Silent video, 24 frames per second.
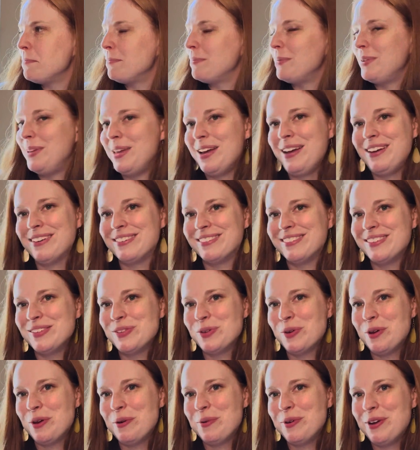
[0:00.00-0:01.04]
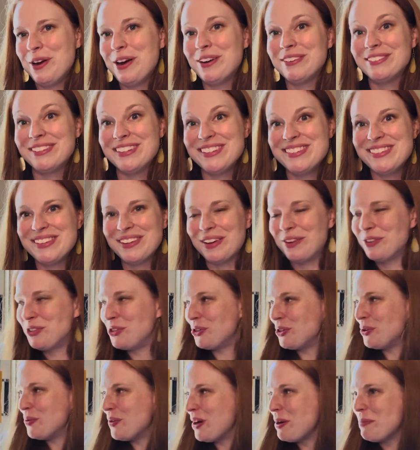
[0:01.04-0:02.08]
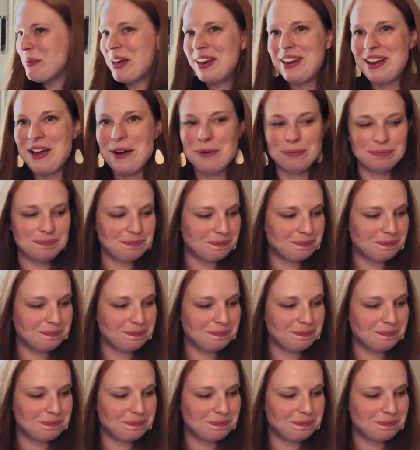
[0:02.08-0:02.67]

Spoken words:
Yeah, so here we are. I'll show you where I'm at now.